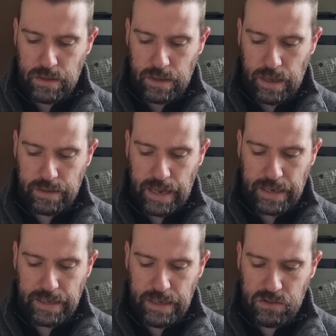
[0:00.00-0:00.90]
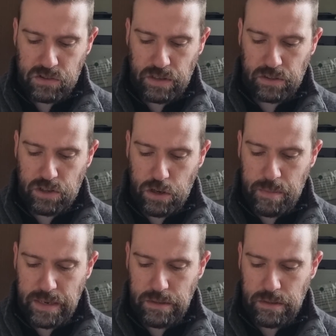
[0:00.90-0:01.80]
and anise, and
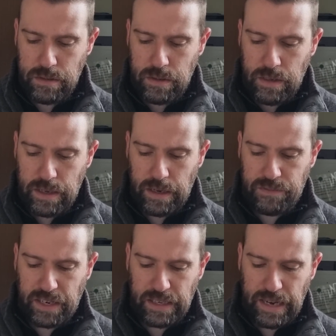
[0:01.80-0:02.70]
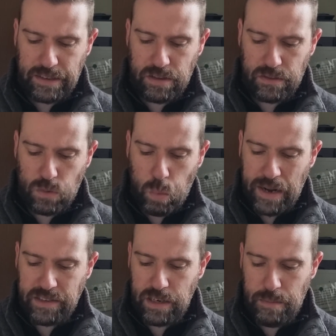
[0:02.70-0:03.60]
cumin, and have neglected the
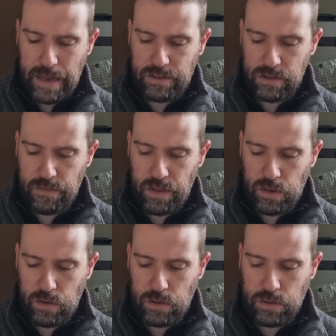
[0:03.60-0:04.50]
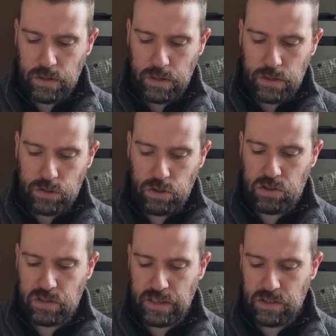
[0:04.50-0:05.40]
weightier matters of the law,
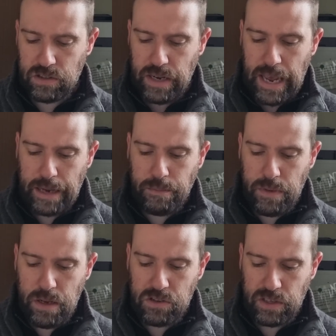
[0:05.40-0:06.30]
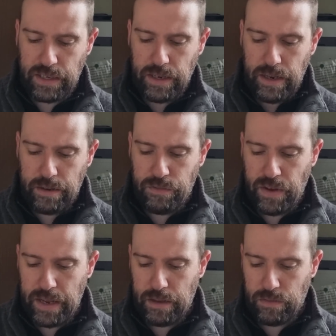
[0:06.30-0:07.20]
justice, and mercy, and
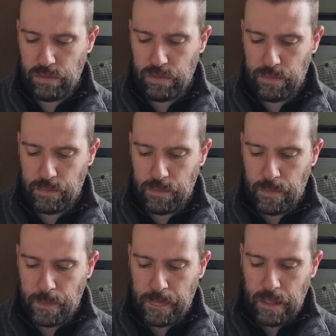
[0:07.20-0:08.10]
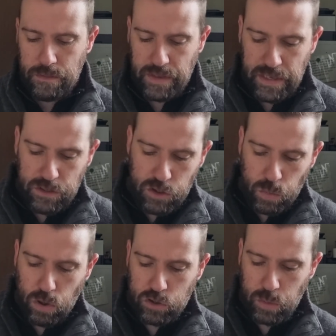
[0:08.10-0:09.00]
faith. These you
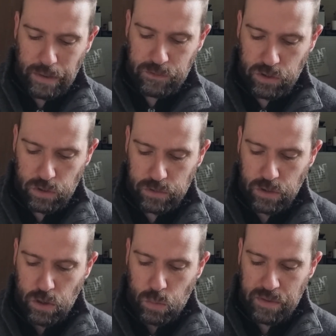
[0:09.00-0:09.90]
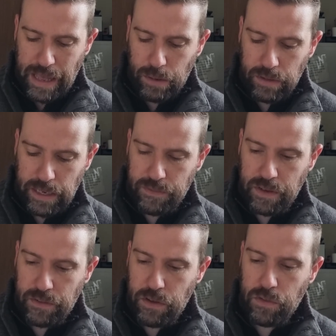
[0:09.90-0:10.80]
ought to have done without
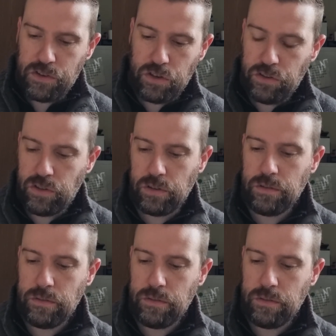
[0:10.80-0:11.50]
leaving the others undone.